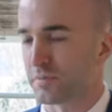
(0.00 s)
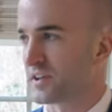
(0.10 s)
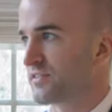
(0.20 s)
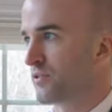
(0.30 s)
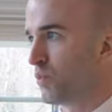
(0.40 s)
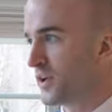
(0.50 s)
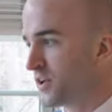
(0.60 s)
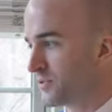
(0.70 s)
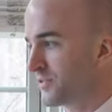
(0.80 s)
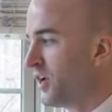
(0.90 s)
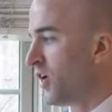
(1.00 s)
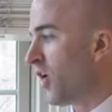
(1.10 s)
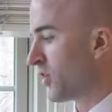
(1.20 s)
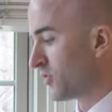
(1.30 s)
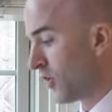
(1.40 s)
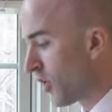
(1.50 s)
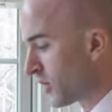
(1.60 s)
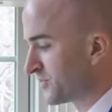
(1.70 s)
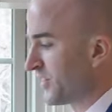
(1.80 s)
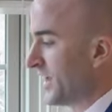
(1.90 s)
because the windows are
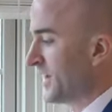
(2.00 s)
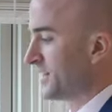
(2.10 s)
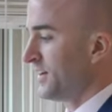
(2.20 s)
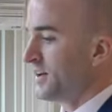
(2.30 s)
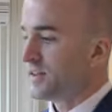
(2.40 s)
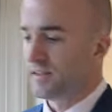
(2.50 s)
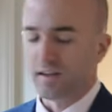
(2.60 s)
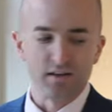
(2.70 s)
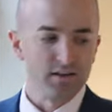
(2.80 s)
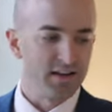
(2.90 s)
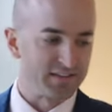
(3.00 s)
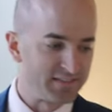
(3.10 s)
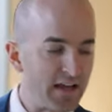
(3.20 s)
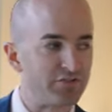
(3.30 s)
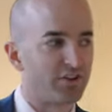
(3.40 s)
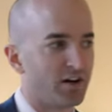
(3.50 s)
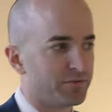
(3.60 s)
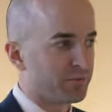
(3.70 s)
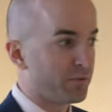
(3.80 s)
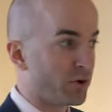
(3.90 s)
large and the extension of
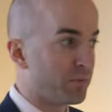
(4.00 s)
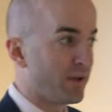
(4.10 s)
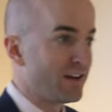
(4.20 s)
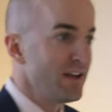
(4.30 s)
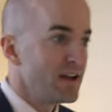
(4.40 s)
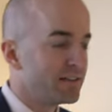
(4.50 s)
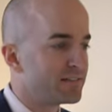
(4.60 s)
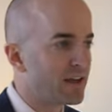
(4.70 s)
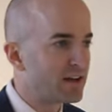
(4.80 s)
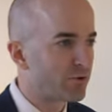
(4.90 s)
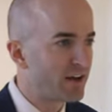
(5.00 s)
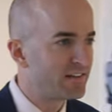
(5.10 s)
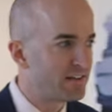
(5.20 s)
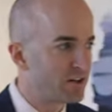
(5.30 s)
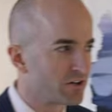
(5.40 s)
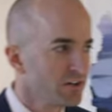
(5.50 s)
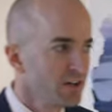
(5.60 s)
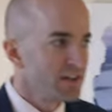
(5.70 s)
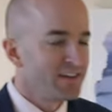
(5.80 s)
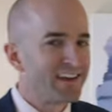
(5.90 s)
the floor plan. And standing right here,
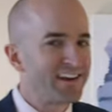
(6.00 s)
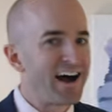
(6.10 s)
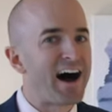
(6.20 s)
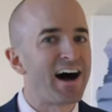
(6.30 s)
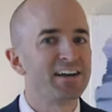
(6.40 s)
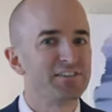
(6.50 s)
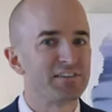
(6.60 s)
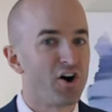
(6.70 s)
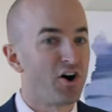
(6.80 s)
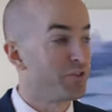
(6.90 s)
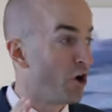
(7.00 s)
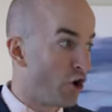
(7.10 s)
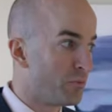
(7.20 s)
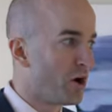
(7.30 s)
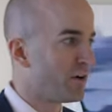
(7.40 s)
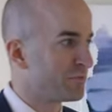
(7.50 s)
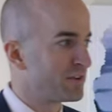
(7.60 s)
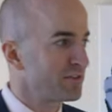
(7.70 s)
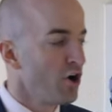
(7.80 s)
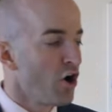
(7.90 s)
you get eyes on the home office,